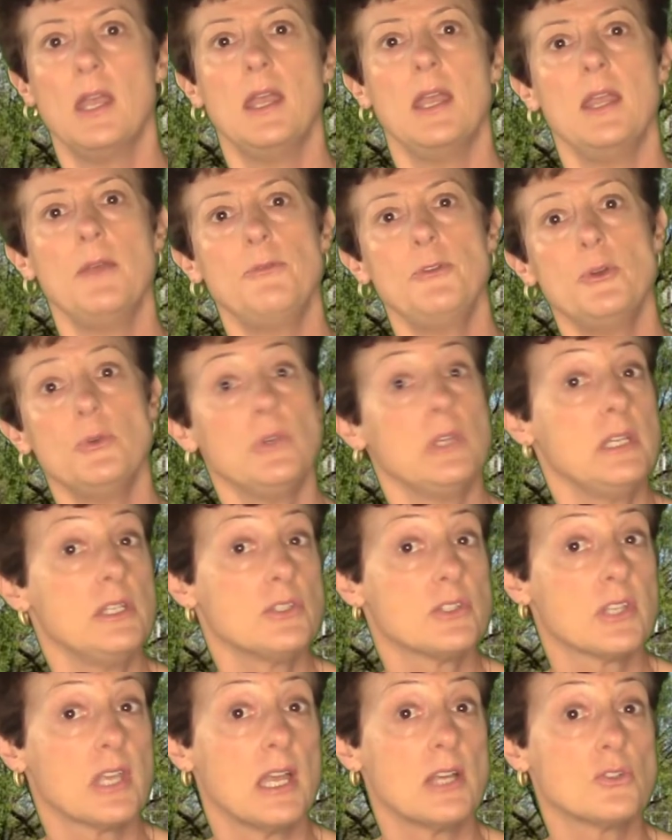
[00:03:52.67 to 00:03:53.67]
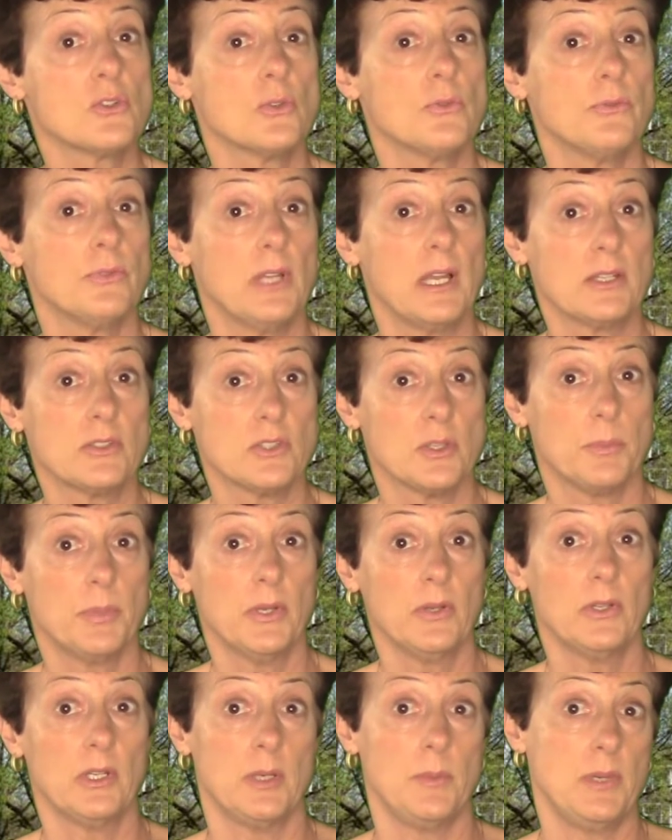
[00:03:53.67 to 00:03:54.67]
If you need schedule
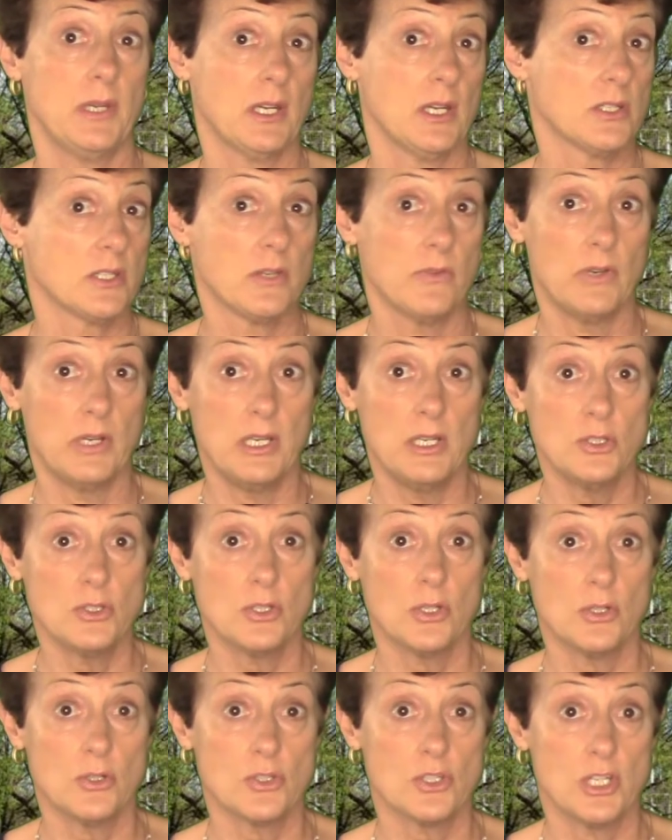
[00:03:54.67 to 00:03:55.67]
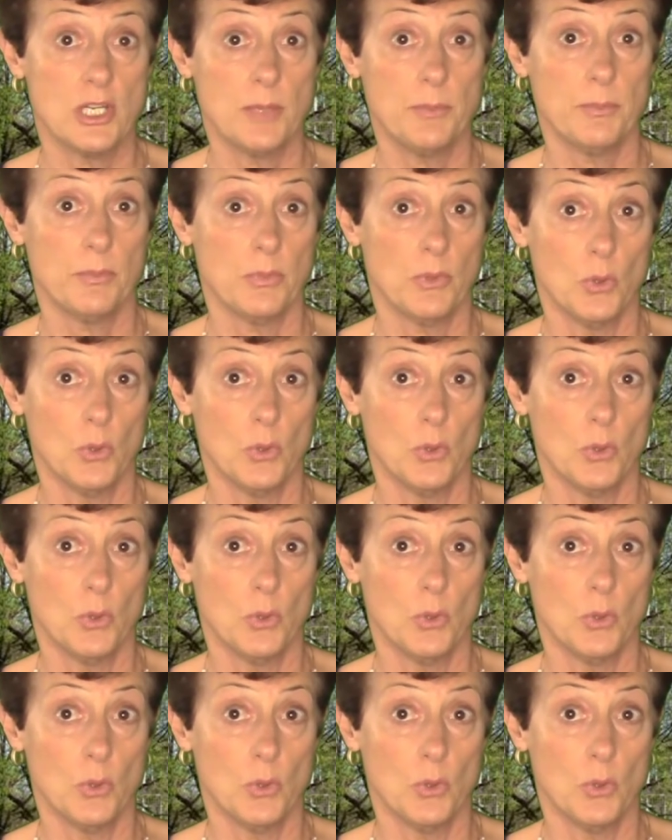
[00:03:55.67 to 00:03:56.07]
flexibility because of an internship